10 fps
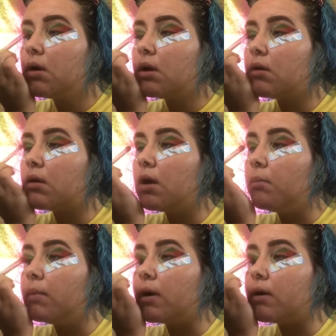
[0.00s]
And it'll help
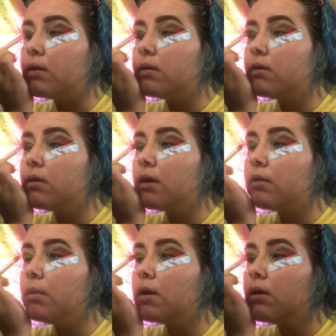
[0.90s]
marry the two
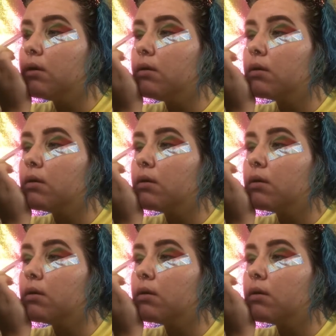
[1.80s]
together better.